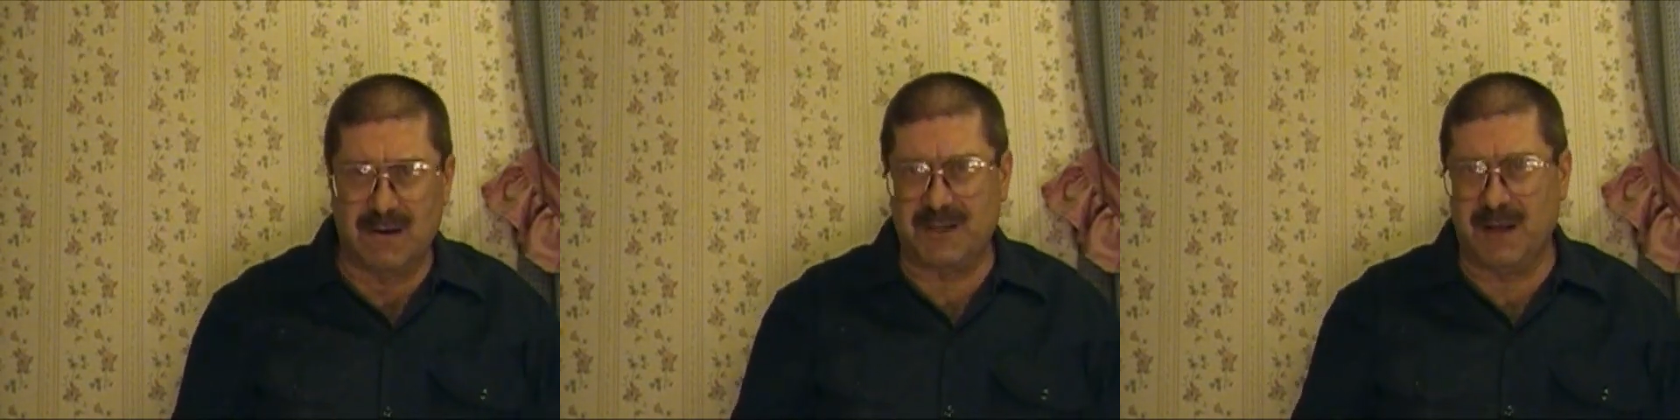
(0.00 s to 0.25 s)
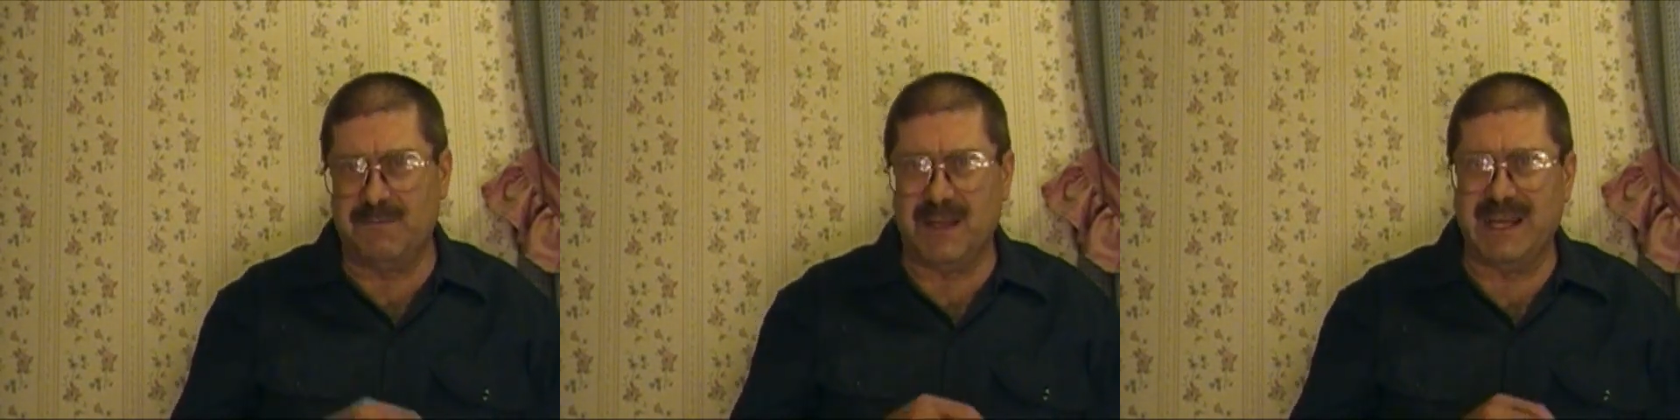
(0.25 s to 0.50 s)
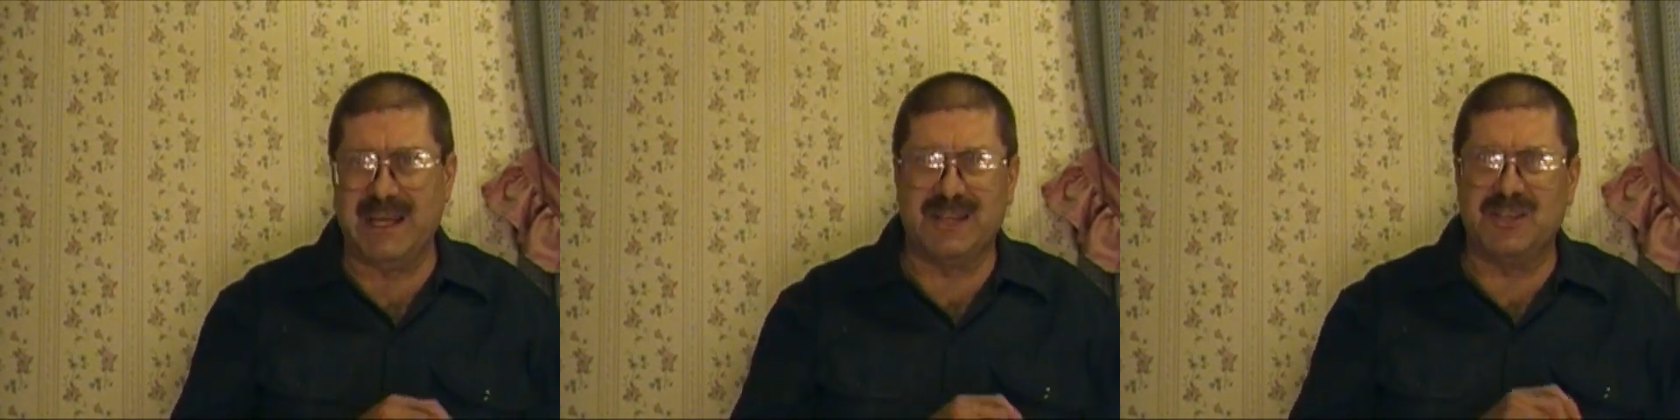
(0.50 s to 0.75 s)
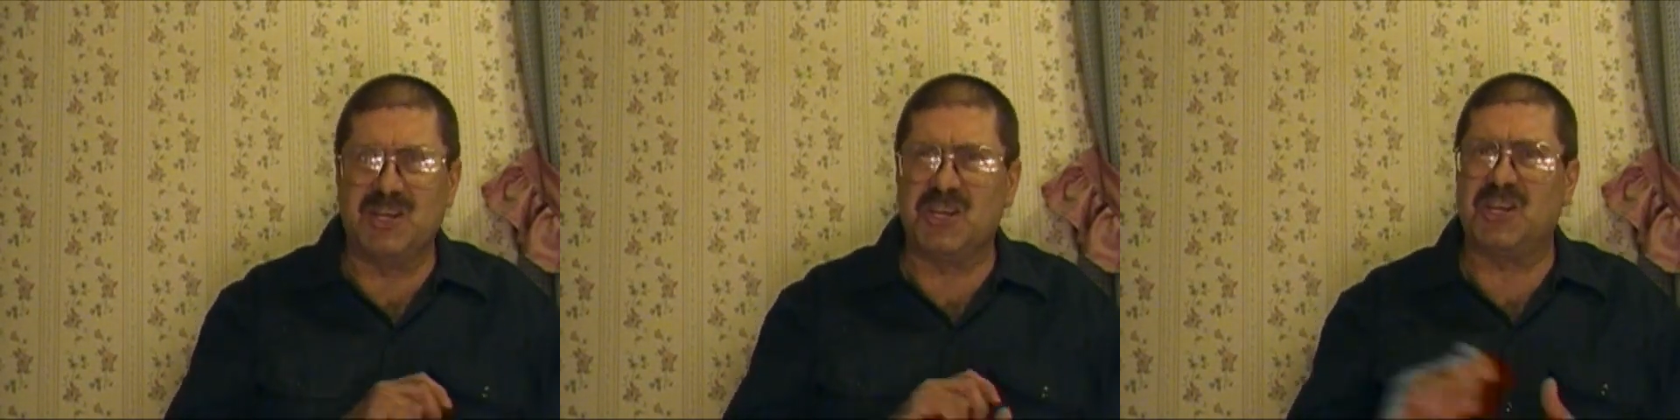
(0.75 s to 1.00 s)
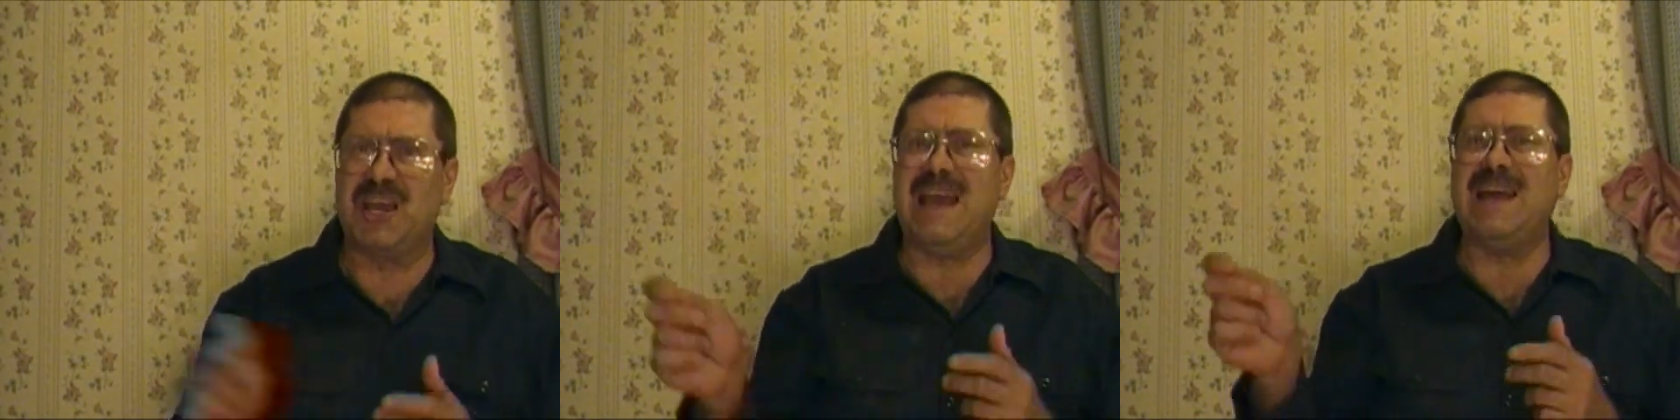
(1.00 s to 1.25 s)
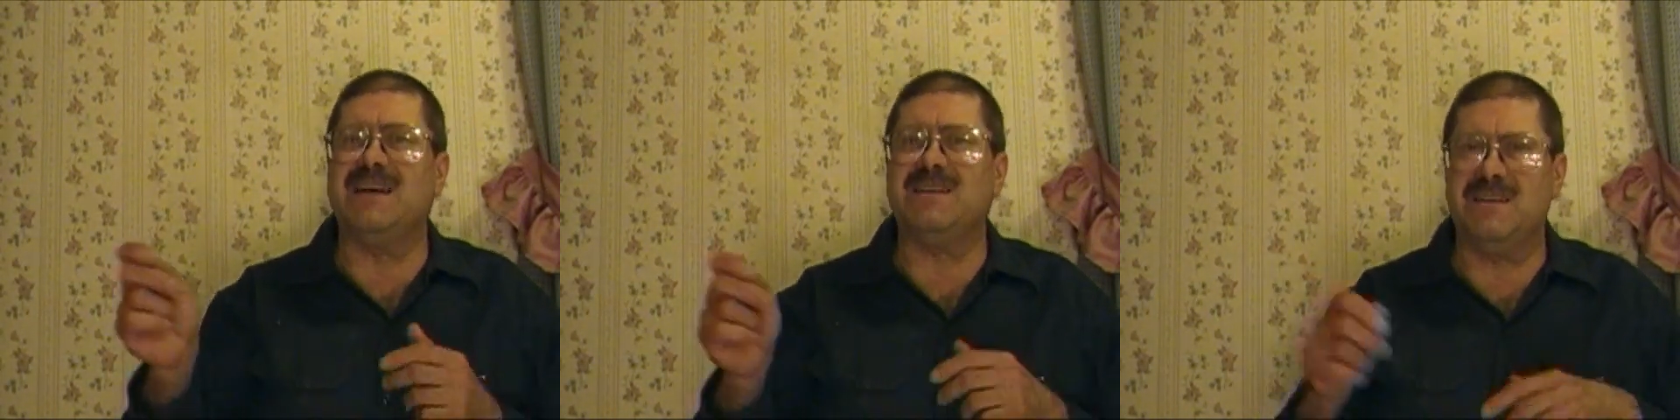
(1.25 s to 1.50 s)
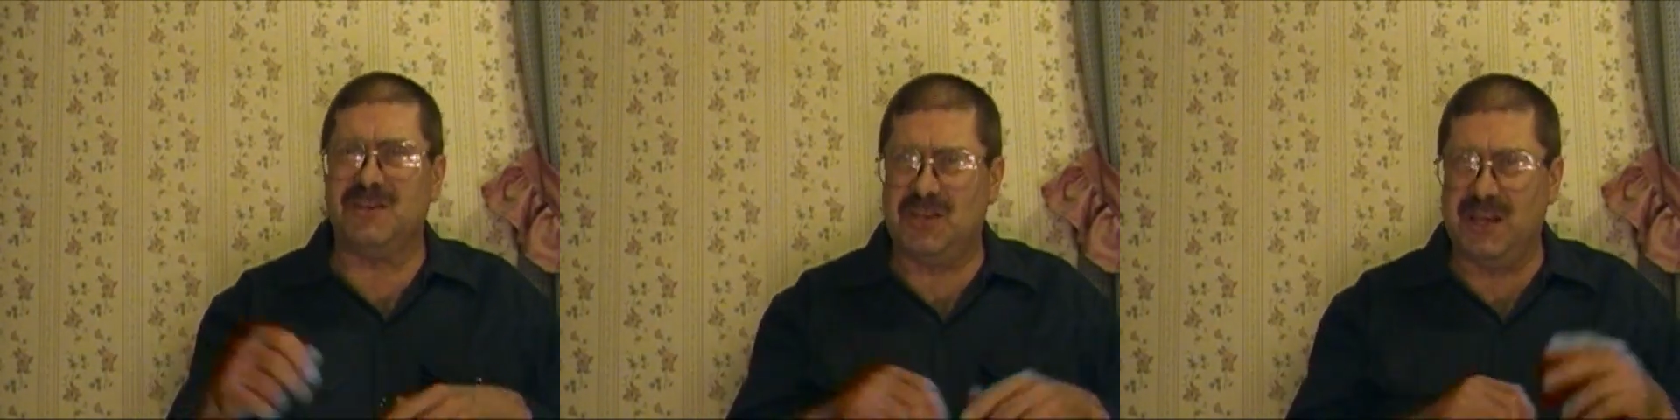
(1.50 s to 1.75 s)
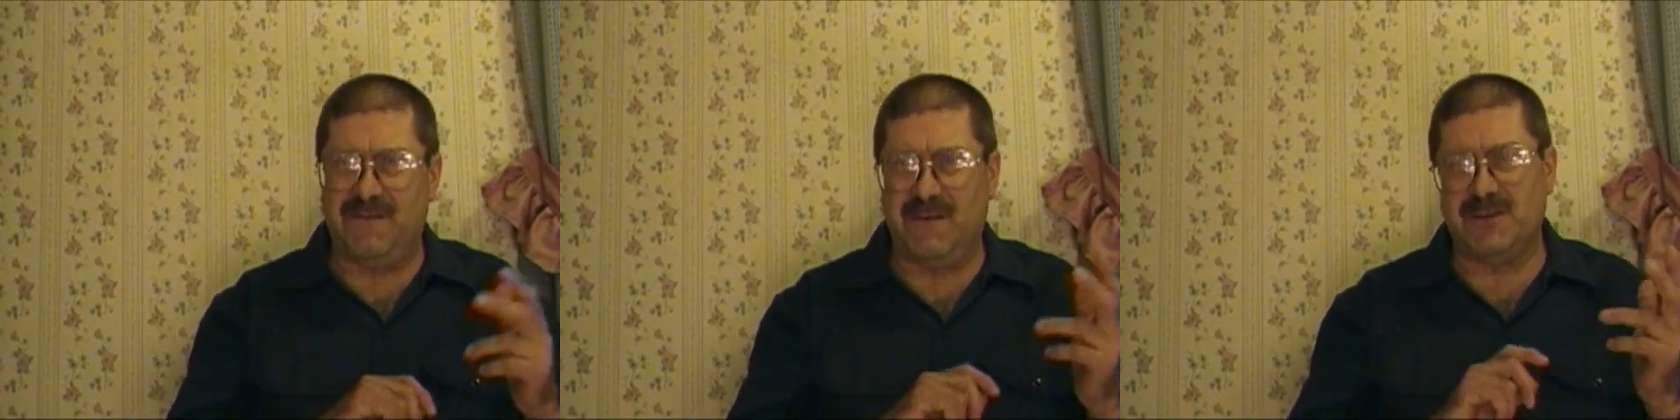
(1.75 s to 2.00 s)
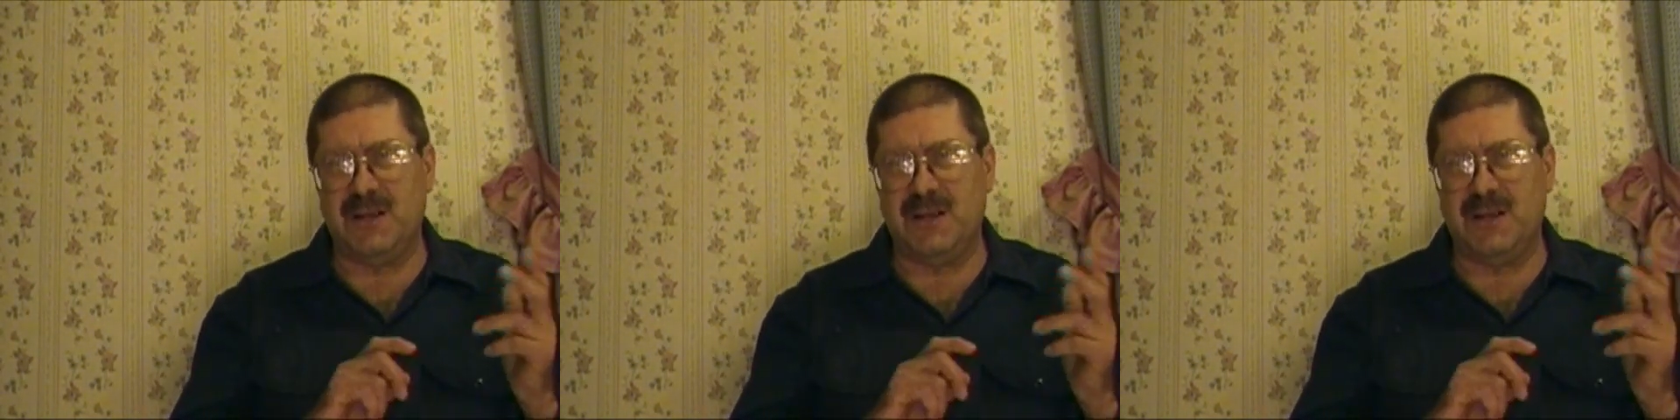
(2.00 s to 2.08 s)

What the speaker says: or something and scan it to see if